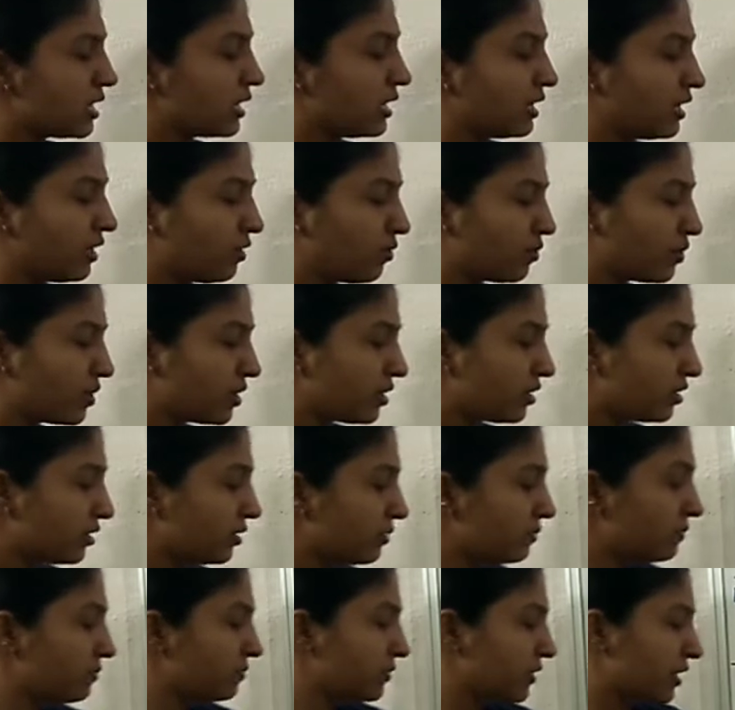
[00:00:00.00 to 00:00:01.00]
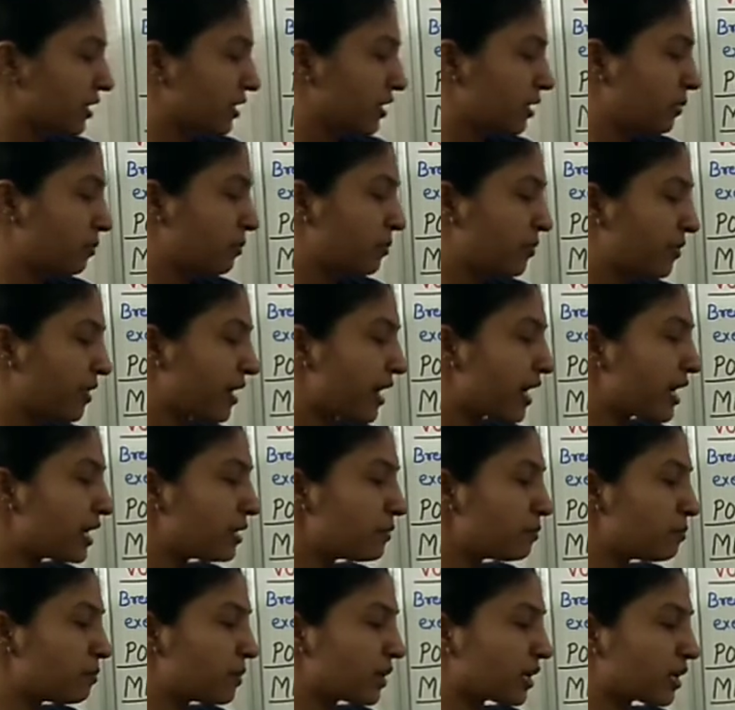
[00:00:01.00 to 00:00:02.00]
Now here the
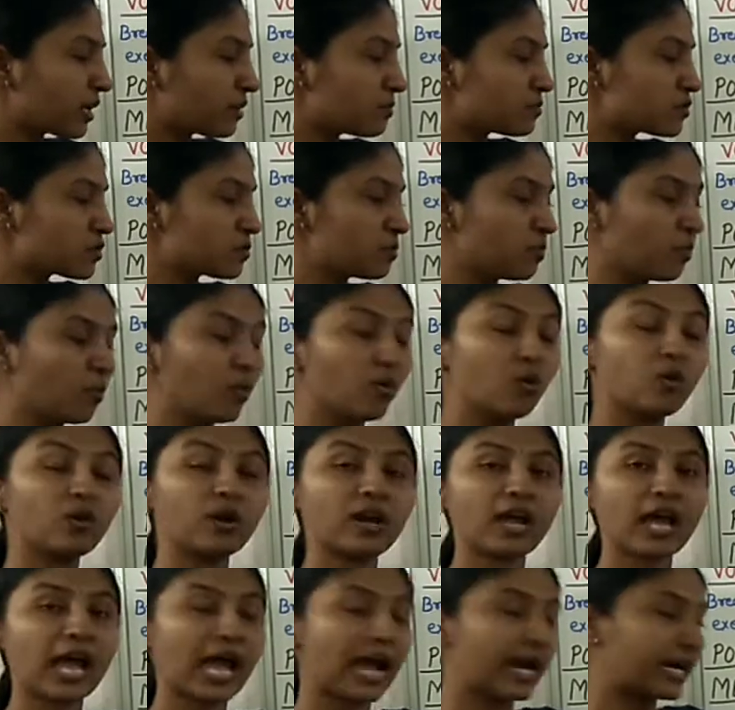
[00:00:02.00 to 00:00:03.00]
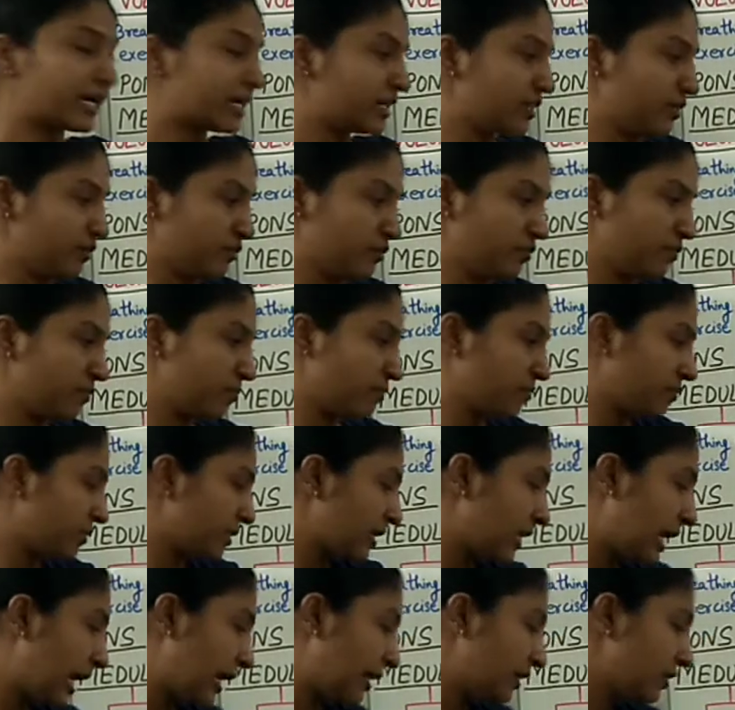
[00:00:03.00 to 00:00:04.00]
brain becomes more active
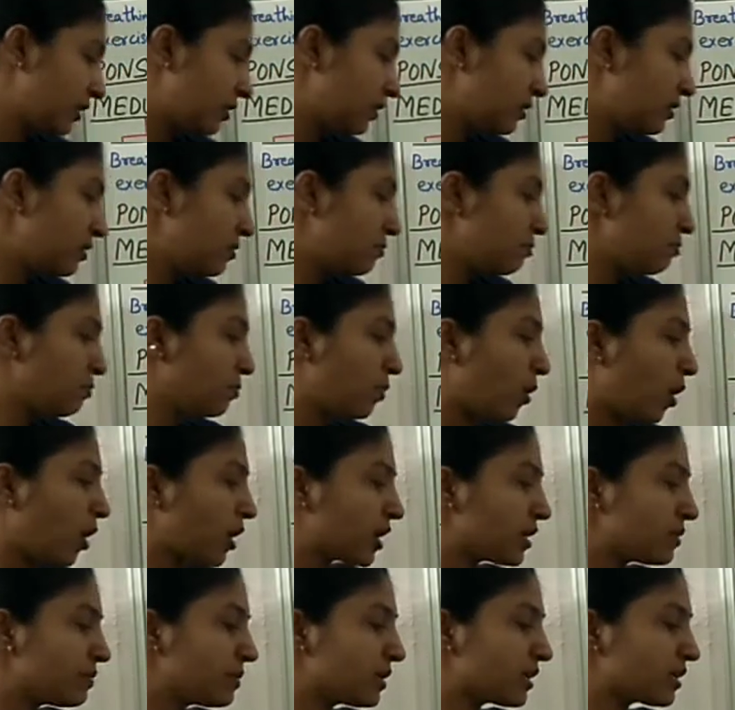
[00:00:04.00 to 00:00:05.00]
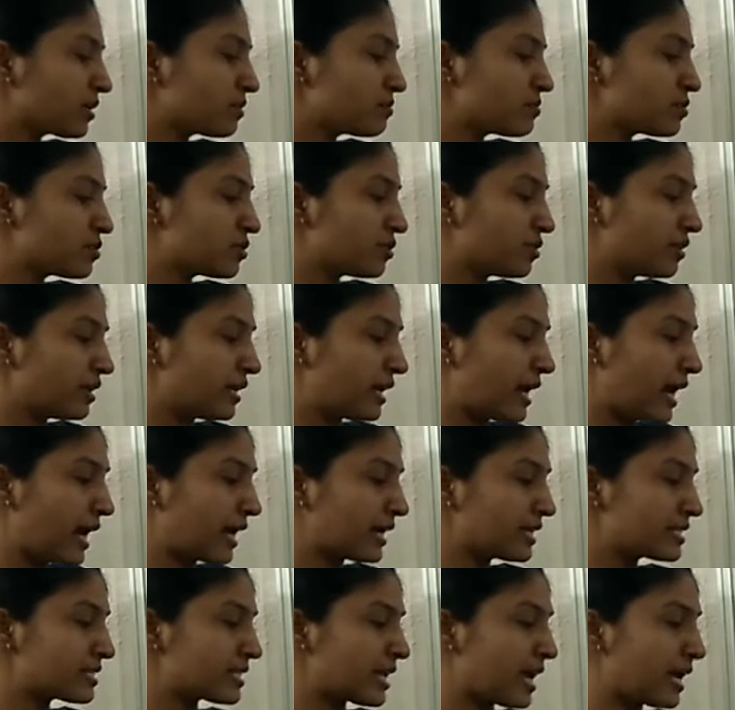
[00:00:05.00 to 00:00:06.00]
and the body becomes
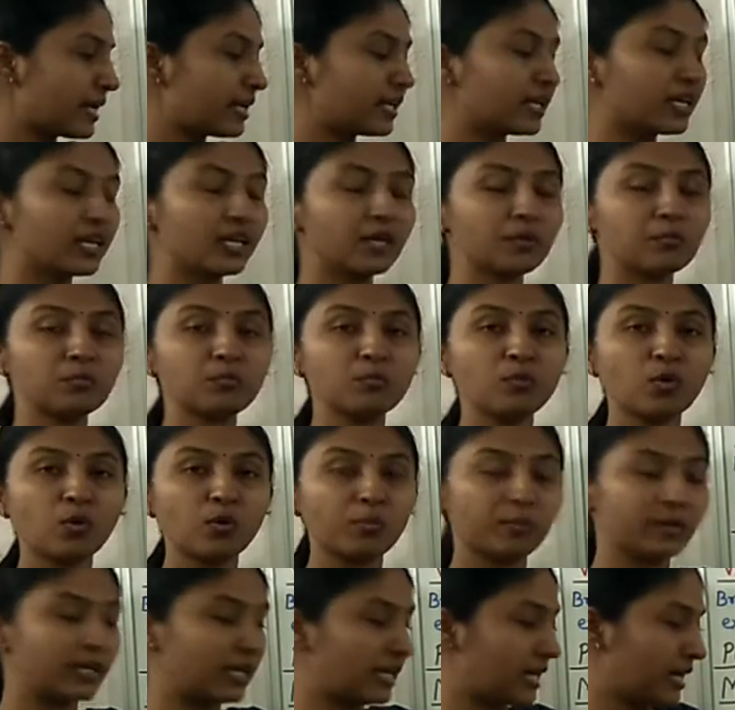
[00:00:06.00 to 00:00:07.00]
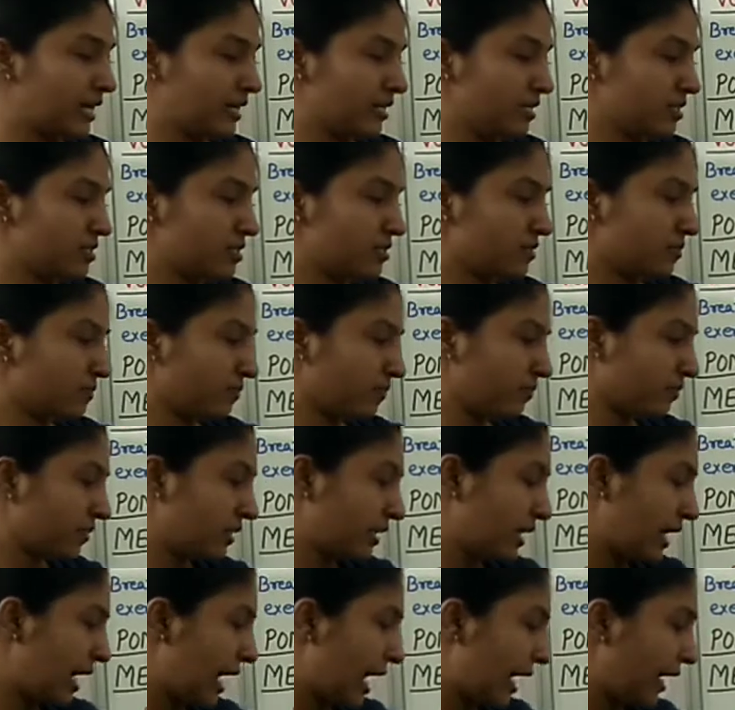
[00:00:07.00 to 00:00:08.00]
relaxed and immobilized
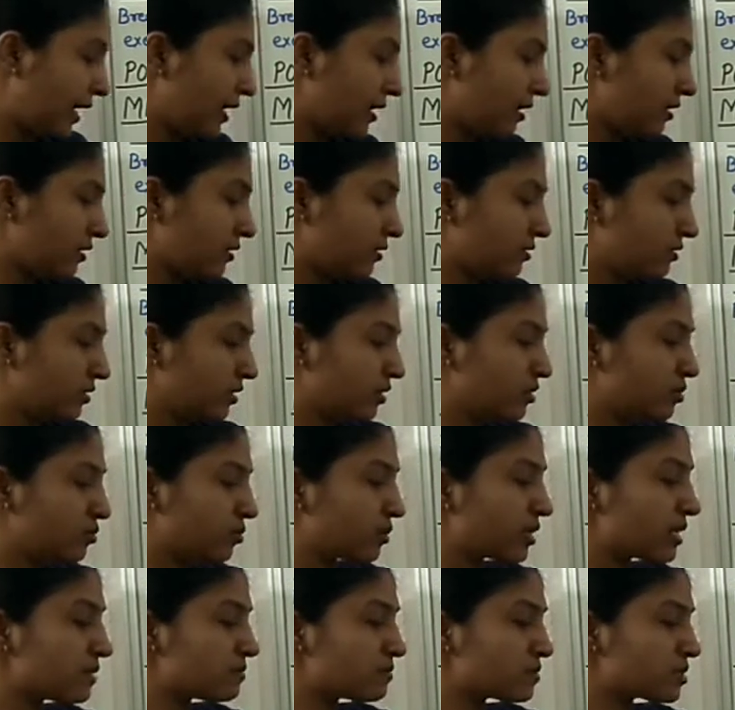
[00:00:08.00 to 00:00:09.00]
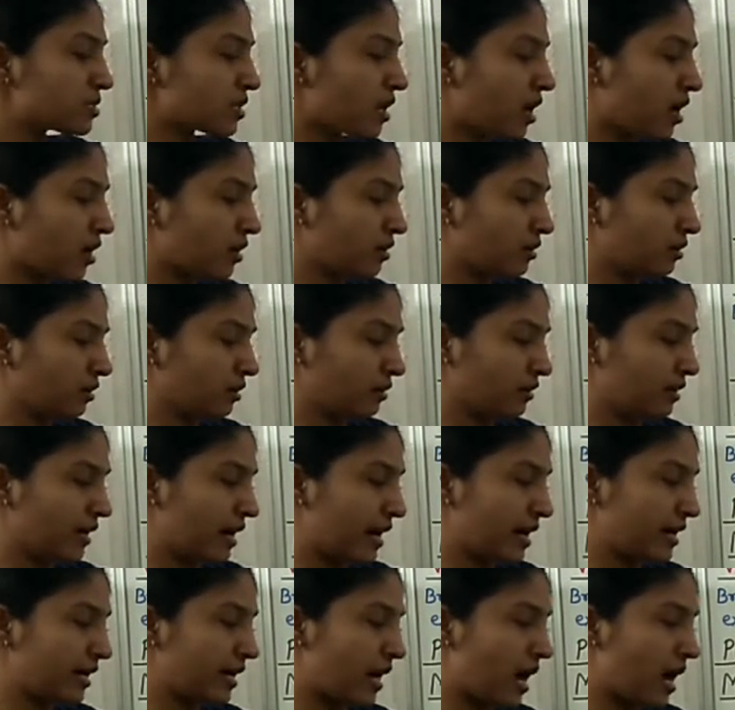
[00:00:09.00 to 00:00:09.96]
and the dreams occur and